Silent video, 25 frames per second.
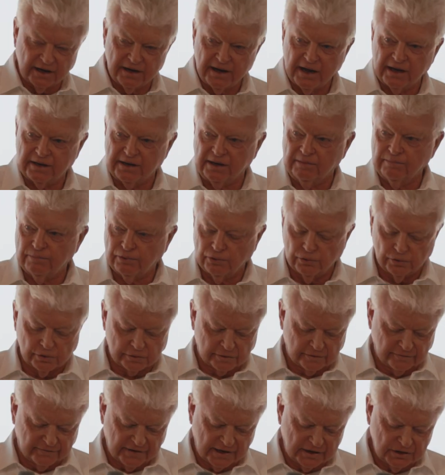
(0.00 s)
a net
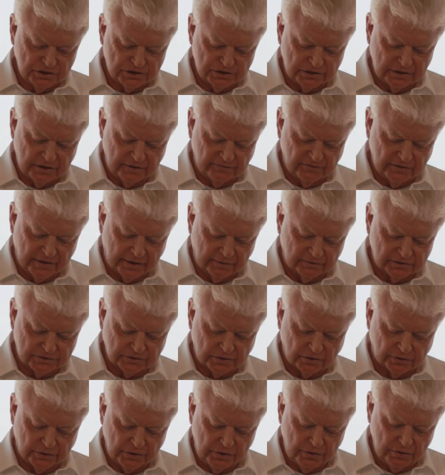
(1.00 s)
importer of energy, even though it's
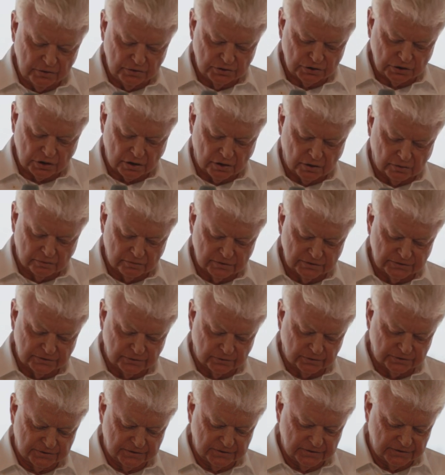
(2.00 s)
got huge coal
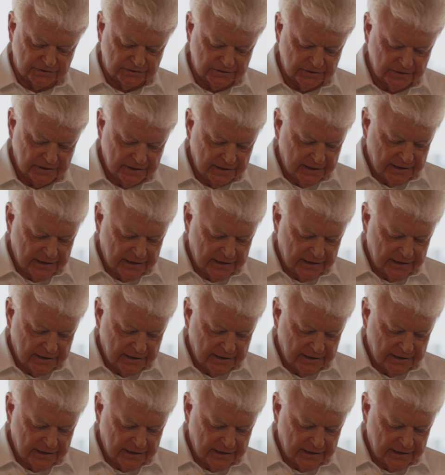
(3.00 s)
resources.